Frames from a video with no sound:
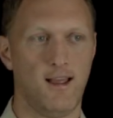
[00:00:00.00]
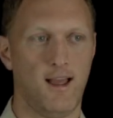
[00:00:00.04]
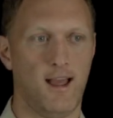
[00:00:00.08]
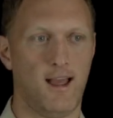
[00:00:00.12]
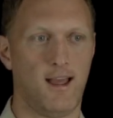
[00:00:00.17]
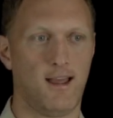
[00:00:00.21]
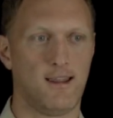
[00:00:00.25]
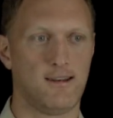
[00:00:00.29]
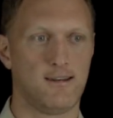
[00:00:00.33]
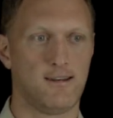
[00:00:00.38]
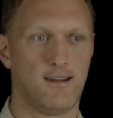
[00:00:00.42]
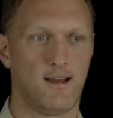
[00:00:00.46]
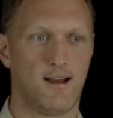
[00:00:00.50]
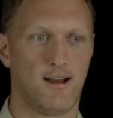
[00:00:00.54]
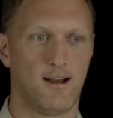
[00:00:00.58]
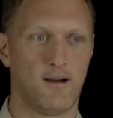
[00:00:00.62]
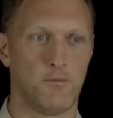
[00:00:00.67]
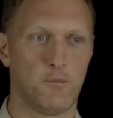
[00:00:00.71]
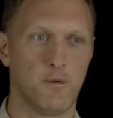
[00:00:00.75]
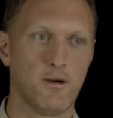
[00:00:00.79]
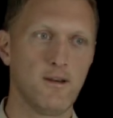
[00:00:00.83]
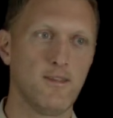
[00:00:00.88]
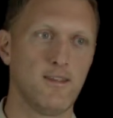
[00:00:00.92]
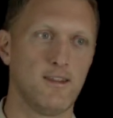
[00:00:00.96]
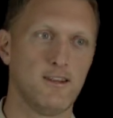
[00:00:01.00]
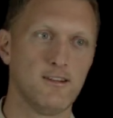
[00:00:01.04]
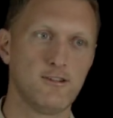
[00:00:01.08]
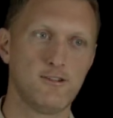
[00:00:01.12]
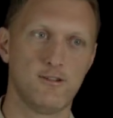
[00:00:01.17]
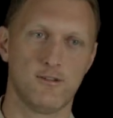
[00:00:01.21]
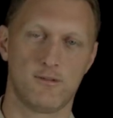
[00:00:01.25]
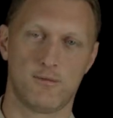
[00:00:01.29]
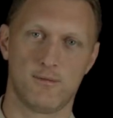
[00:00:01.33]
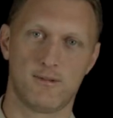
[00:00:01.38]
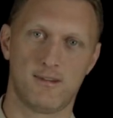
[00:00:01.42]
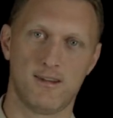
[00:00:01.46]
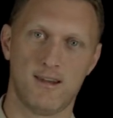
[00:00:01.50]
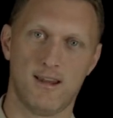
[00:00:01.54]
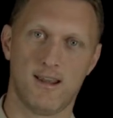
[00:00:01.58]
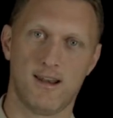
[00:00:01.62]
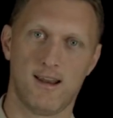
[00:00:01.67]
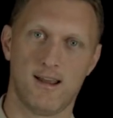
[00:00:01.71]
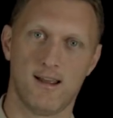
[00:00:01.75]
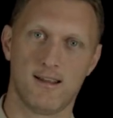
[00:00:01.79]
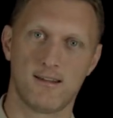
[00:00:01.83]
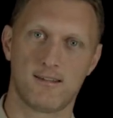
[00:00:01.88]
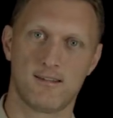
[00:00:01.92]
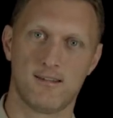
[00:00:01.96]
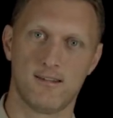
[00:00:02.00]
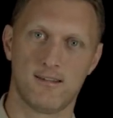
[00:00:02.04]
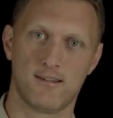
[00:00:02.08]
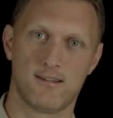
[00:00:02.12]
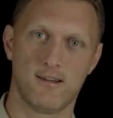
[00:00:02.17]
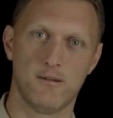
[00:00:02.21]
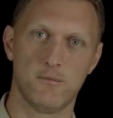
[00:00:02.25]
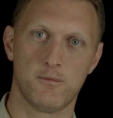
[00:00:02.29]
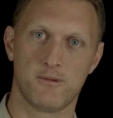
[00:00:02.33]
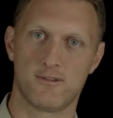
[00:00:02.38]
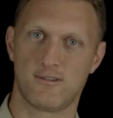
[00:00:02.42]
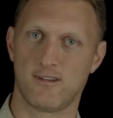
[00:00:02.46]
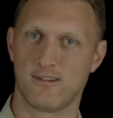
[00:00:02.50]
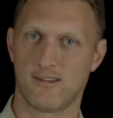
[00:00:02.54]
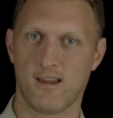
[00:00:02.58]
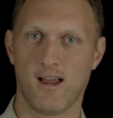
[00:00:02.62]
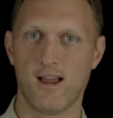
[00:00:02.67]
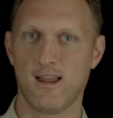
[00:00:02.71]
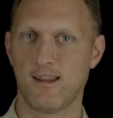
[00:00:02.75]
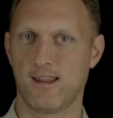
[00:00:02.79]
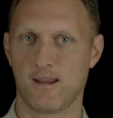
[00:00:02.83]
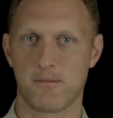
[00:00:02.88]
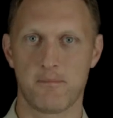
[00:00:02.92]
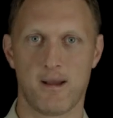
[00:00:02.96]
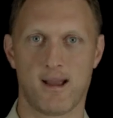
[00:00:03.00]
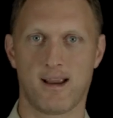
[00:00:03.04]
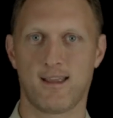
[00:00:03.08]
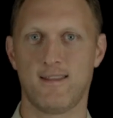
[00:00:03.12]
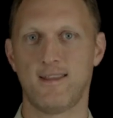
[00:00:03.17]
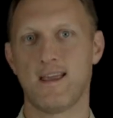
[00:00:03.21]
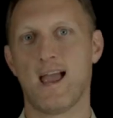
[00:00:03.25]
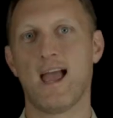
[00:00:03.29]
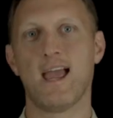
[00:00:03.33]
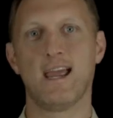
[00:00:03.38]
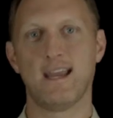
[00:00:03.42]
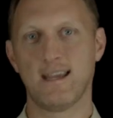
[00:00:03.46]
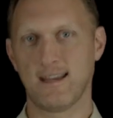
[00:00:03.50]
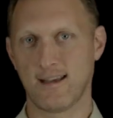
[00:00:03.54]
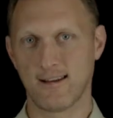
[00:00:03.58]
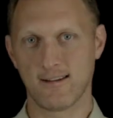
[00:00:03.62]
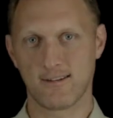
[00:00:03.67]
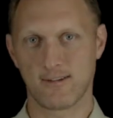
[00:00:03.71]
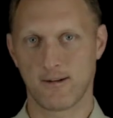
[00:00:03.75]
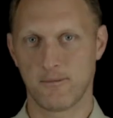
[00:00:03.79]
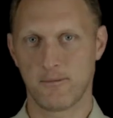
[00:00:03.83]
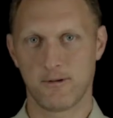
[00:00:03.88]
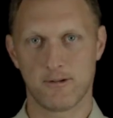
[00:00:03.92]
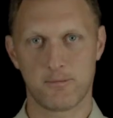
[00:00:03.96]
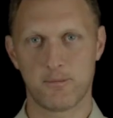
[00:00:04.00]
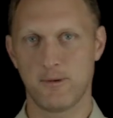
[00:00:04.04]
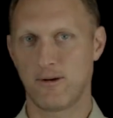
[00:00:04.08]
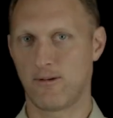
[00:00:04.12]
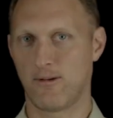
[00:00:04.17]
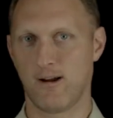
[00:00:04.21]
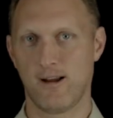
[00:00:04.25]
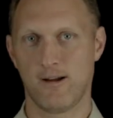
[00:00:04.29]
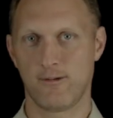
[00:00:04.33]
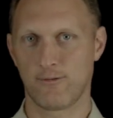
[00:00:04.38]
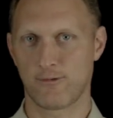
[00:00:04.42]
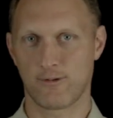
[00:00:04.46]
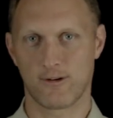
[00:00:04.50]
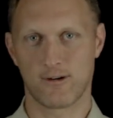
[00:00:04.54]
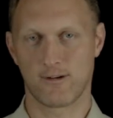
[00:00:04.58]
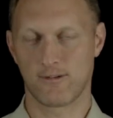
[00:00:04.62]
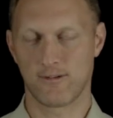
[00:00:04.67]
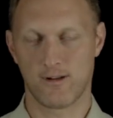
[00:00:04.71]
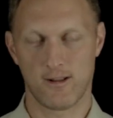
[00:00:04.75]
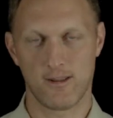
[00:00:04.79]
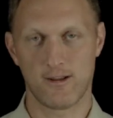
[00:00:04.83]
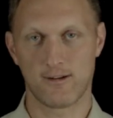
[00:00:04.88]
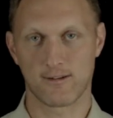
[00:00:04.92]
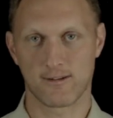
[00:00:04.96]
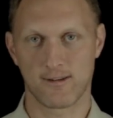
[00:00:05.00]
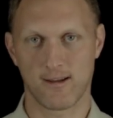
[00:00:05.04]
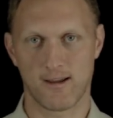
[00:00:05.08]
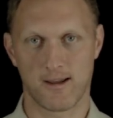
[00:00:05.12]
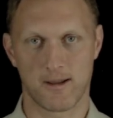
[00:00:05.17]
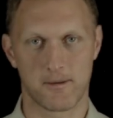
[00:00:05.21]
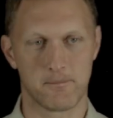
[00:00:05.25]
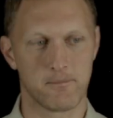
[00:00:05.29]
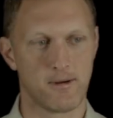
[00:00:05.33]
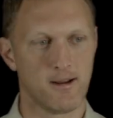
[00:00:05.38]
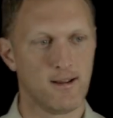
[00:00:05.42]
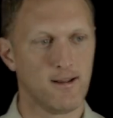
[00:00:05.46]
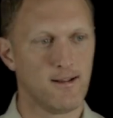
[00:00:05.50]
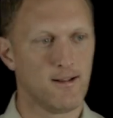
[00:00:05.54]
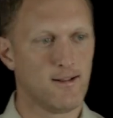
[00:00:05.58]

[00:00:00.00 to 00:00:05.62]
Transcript: And uh, one of the issues with DNS is it was designed like back in the 80s. I mean, it's been around for a long time,